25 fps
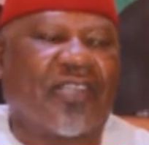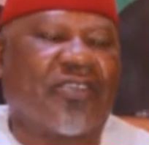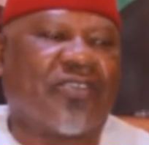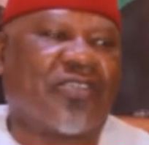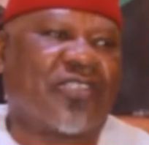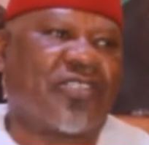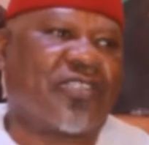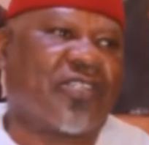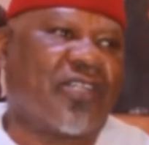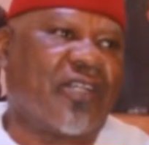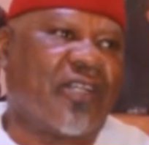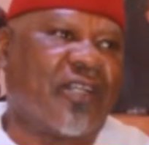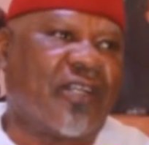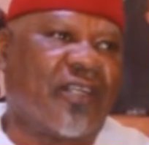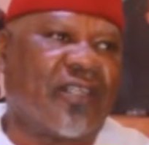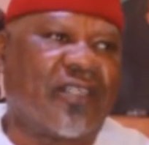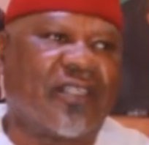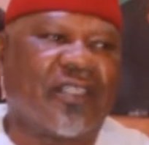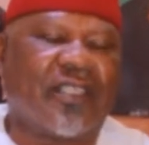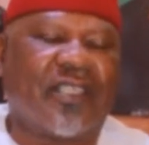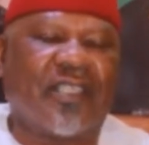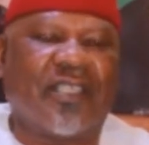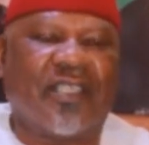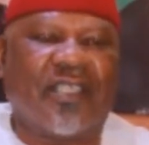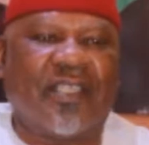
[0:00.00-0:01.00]

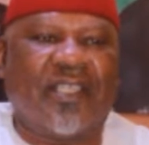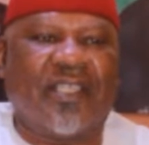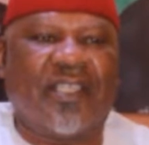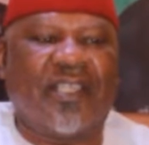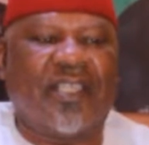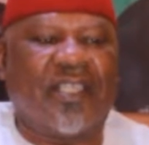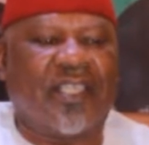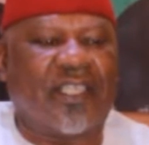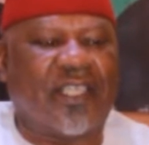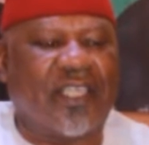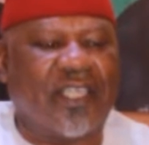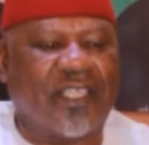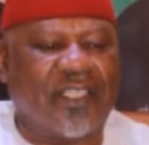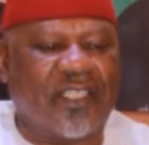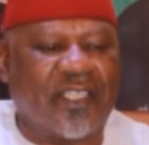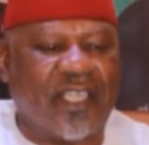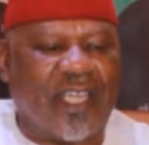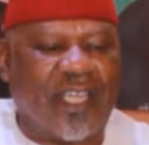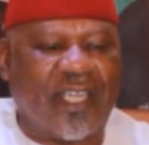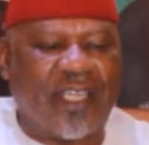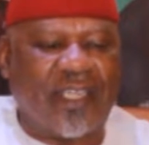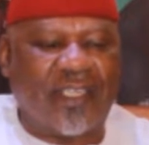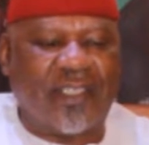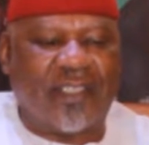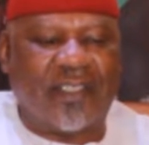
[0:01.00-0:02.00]
hotel in
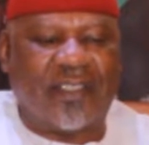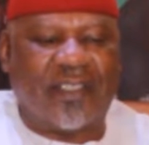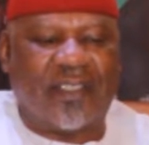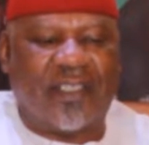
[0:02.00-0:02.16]
Ikeja.